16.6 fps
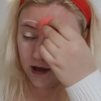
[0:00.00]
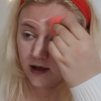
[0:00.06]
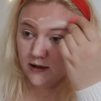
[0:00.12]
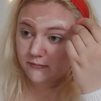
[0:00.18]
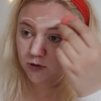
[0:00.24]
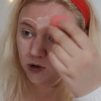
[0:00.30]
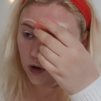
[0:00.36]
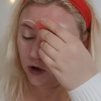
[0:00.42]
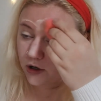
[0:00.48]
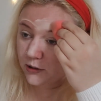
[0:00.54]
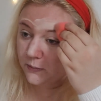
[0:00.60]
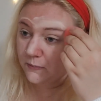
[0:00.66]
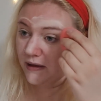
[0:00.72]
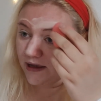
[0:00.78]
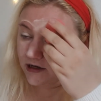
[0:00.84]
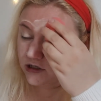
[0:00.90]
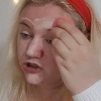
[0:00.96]
I'm not going to
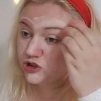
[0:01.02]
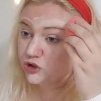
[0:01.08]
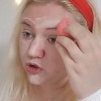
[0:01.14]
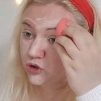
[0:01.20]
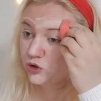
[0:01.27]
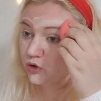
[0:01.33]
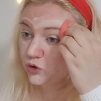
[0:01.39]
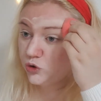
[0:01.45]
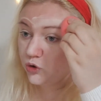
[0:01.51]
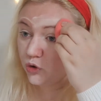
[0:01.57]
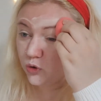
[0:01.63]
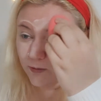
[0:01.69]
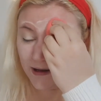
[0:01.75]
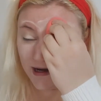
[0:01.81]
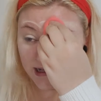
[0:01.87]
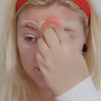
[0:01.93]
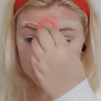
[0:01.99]
make too
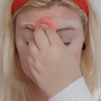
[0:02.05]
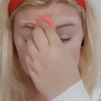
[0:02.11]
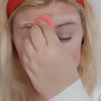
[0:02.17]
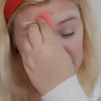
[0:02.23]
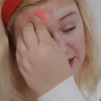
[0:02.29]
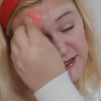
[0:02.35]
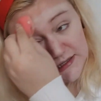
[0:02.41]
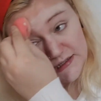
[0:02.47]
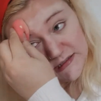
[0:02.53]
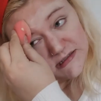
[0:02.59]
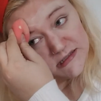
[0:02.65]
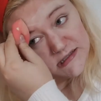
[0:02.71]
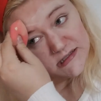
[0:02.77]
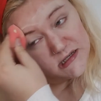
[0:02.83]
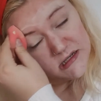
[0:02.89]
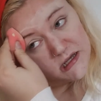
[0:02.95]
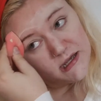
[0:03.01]
many mistakes.
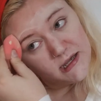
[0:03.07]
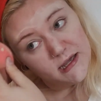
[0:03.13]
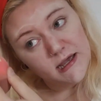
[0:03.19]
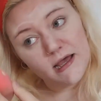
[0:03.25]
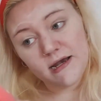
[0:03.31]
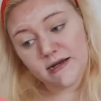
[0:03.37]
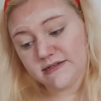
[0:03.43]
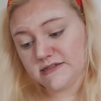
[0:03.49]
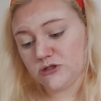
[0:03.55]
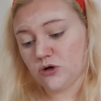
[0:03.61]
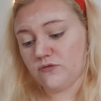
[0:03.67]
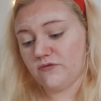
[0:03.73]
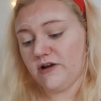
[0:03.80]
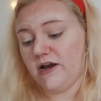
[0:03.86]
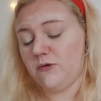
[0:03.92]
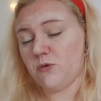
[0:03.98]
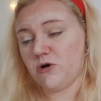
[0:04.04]
At least not
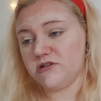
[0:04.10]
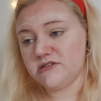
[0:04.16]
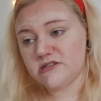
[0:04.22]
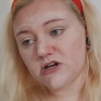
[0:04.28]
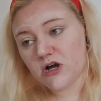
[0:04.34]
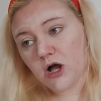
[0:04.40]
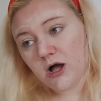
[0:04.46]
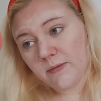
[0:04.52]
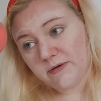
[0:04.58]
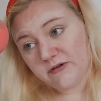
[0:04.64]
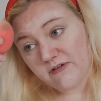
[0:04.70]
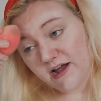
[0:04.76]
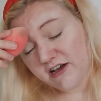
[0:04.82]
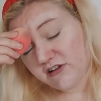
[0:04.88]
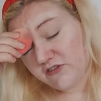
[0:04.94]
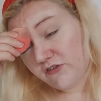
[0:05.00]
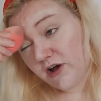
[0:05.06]
really ones that can't be
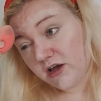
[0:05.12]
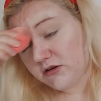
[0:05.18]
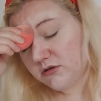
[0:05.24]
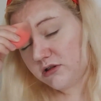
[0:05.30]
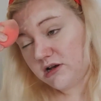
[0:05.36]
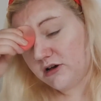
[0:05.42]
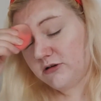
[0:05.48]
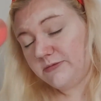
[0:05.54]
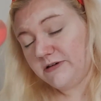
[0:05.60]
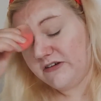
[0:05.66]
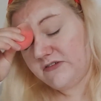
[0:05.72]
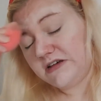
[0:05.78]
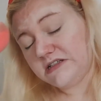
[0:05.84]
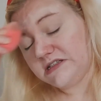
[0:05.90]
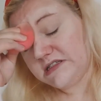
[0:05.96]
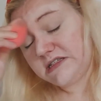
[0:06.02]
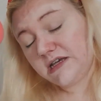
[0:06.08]
rectified with a little bit of
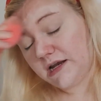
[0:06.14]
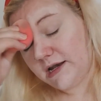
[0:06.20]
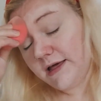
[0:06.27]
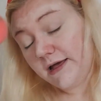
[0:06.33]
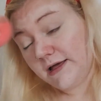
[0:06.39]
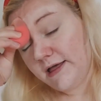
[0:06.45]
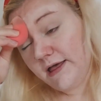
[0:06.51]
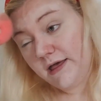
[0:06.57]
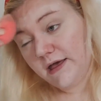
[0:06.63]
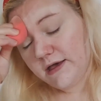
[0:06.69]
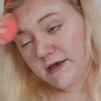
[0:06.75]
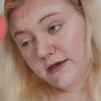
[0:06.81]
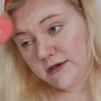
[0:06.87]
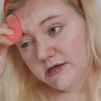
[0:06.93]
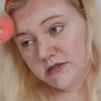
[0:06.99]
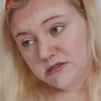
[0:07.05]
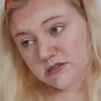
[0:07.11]
concealer.
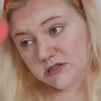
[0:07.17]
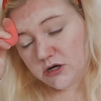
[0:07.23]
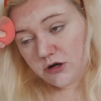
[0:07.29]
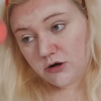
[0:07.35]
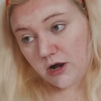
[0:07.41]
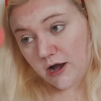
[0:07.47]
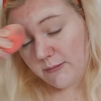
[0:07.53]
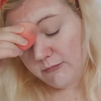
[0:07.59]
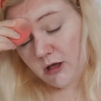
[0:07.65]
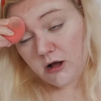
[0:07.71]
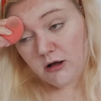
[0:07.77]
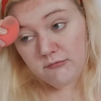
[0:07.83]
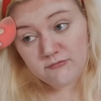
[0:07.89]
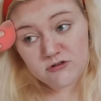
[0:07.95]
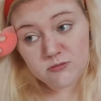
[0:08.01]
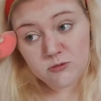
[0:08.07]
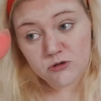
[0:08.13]
So I'm
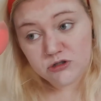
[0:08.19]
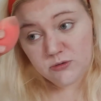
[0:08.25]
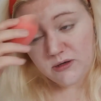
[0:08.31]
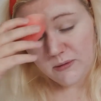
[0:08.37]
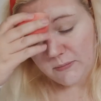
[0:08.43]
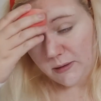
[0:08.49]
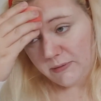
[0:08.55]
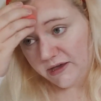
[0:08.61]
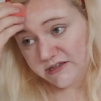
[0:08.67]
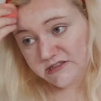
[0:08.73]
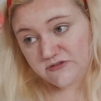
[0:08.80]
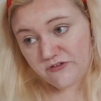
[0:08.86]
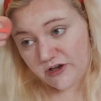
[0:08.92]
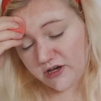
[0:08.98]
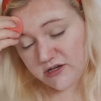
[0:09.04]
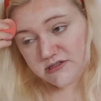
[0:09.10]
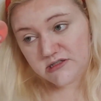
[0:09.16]
comfortable doing my base
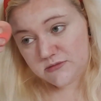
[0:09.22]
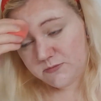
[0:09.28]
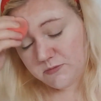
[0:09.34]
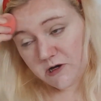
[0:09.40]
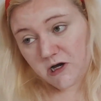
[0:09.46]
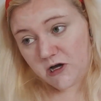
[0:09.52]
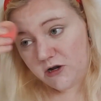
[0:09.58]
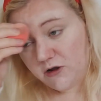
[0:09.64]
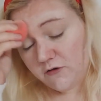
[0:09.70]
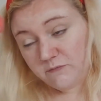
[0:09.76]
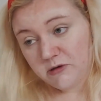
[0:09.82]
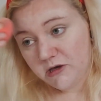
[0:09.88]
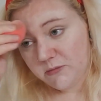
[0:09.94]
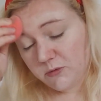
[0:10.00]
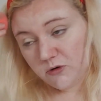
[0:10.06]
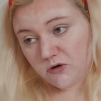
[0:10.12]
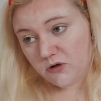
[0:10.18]
first, but a lot of
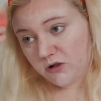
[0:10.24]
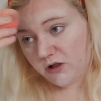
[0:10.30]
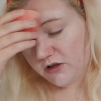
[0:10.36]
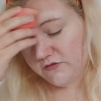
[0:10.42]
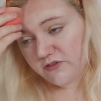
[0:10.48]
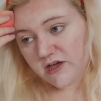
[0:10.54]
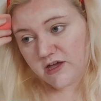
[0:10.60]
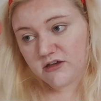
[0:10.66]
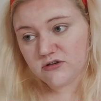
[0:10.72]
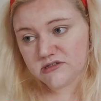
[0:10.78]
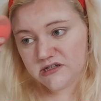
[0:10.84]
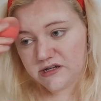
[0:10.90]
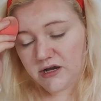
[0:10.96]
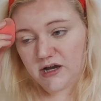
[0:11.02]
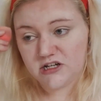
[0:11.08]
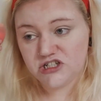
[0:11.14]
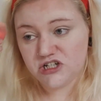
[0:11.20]
people, if they're using
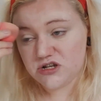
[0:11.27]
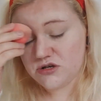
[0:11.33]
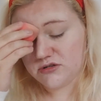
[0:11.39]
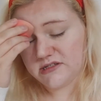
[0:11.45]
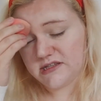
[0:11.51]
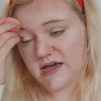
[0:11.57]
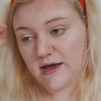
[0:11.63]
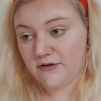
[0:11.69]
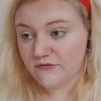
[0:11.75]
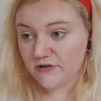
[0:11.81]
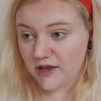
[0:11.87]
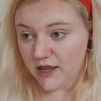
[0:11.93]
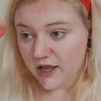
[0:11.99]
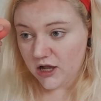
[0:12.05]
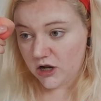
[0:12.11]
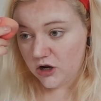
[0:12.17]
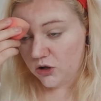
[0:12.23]
eyeshadows that have
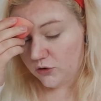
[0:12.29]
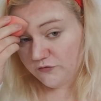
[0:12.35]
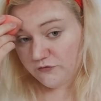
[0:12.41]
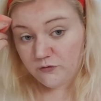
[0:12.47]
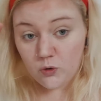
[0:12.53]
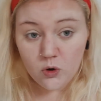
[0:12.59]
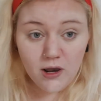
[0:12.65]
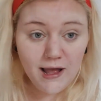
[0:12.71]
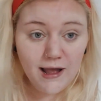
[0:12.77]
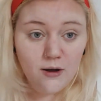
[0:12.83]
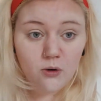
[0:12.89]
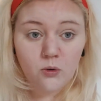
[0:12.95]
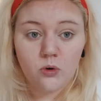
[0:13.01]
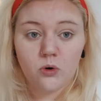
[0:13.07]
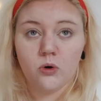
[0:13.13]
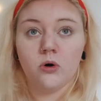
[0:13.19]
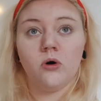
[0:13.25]
like a lot of
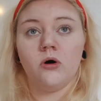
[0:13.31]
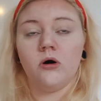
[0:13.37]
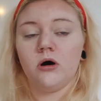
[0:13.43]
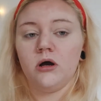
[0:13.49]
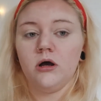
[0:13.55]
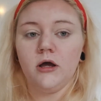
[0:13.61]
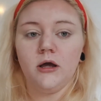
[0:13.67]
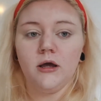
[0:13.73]
fallout or